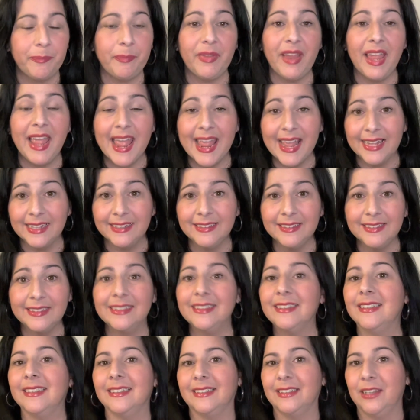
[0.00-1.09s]
And
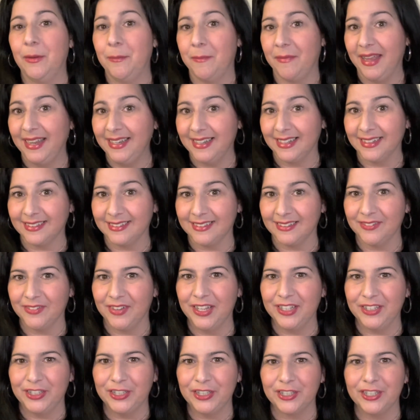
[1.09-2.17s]
until my next
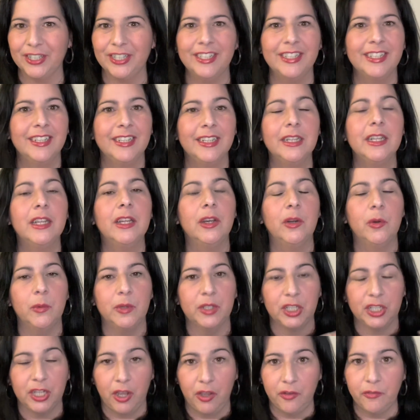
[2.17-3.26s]
adventure,
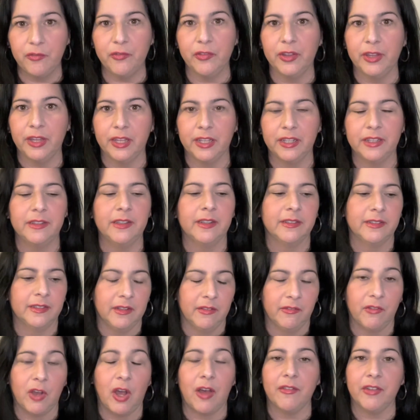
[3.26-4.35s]
which hopefully doesn't
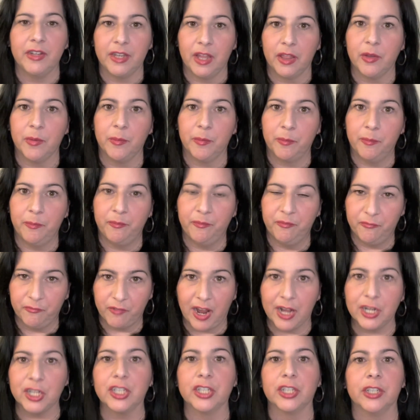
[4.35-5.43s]
involve another
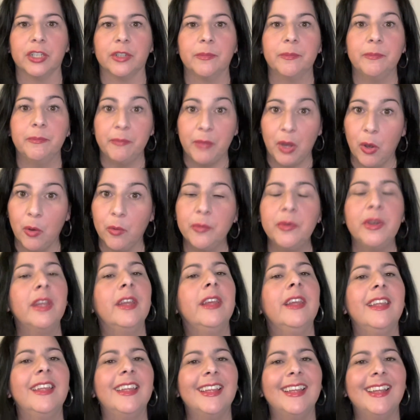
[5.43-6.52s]
fractured bone,
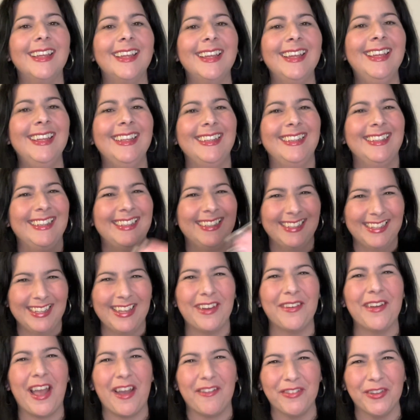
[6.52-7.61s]

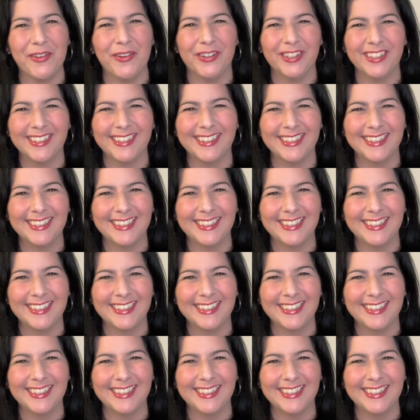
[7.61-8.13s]
go have yours.